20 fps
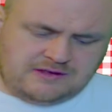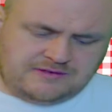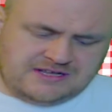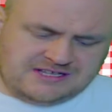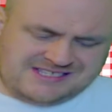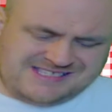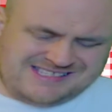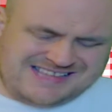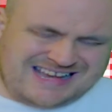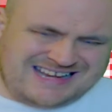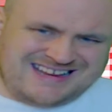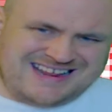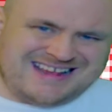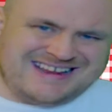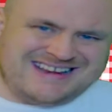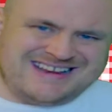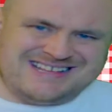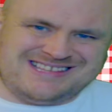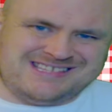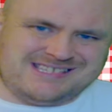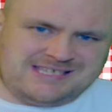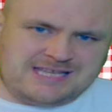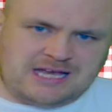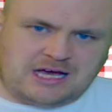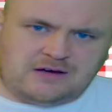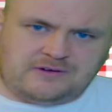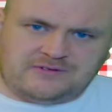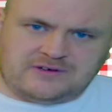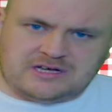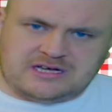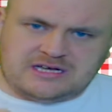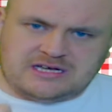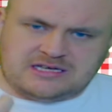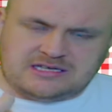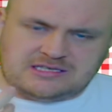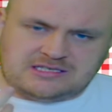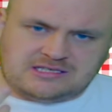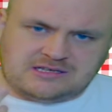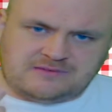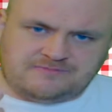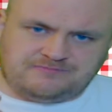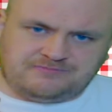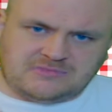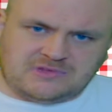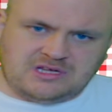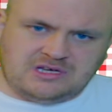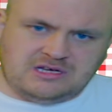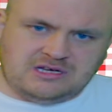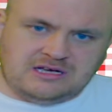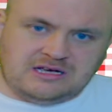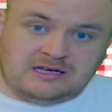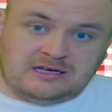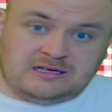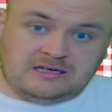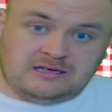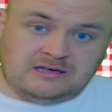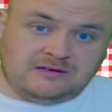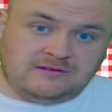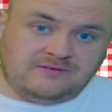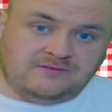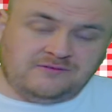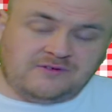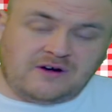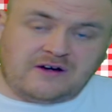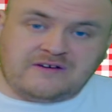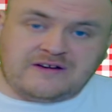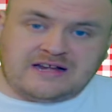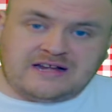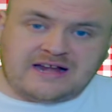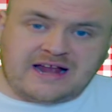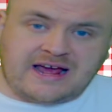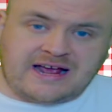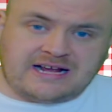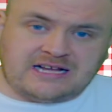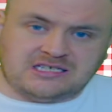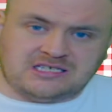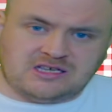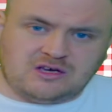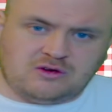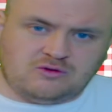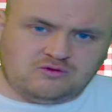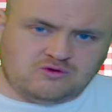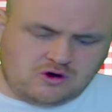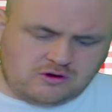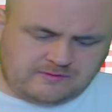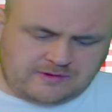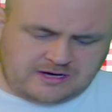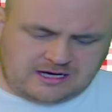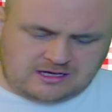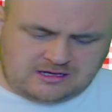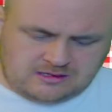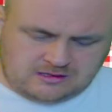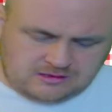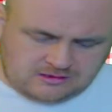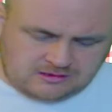scent in itself is a very nice aroma.